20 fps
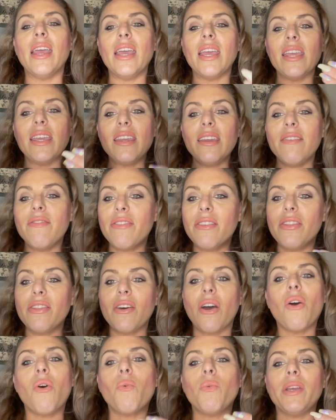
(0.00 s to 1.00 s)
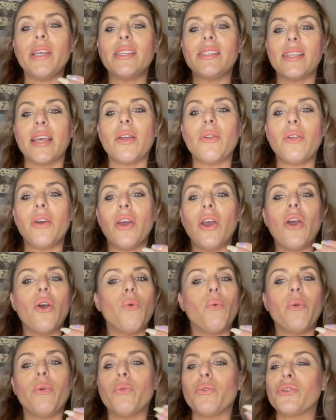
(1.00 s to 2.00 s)
even though we said
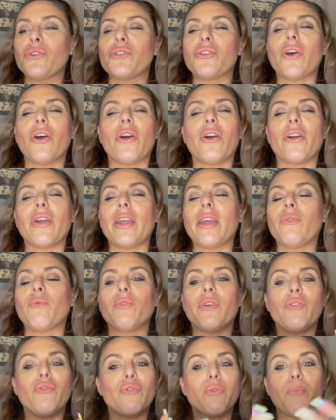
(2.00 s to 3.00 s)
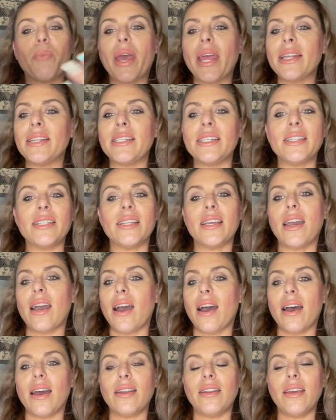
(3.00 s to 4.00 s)
we were sorry and we repented to
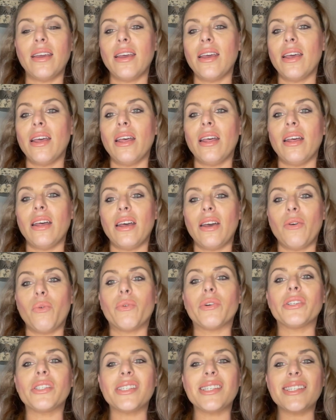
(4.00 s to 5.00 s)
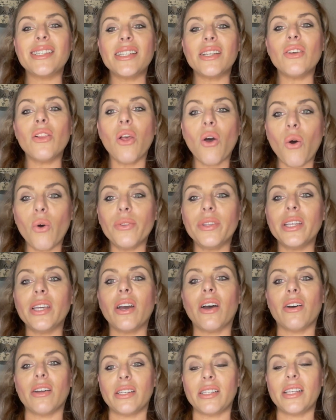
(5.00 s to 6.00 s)
God, we're still holding
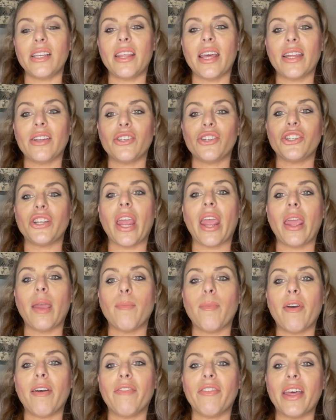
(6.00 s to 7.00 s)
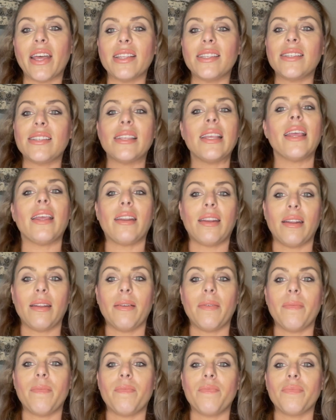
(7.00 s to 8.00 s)
on to that shame of that sin.
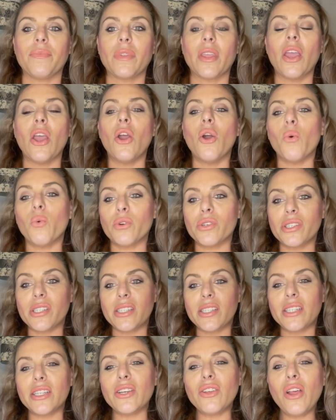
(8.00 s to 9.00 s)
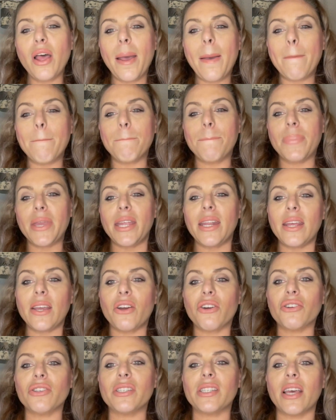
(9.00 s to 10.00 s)
We're still beating
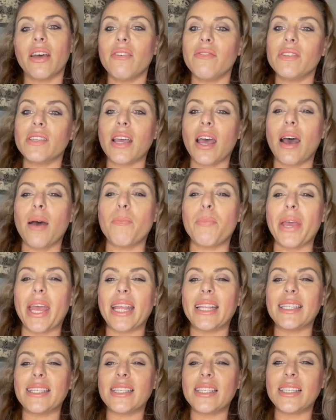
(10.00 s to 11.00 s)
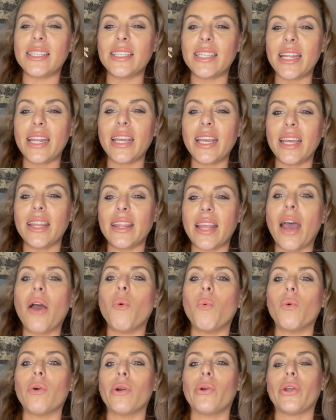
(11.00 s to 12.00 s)
ourselves up and sitting in
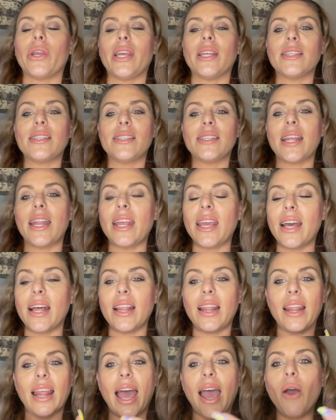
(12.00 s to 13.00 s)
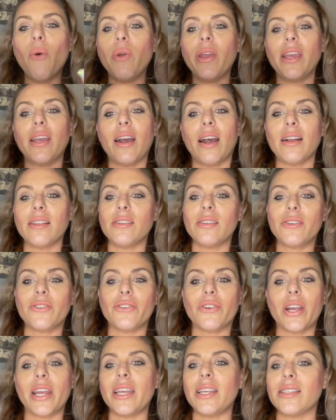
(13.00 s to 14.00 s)
that worry instead of allowing God's
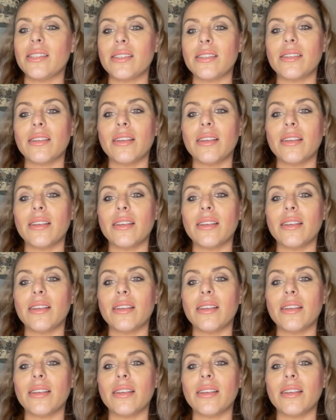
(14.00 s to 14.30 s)
grace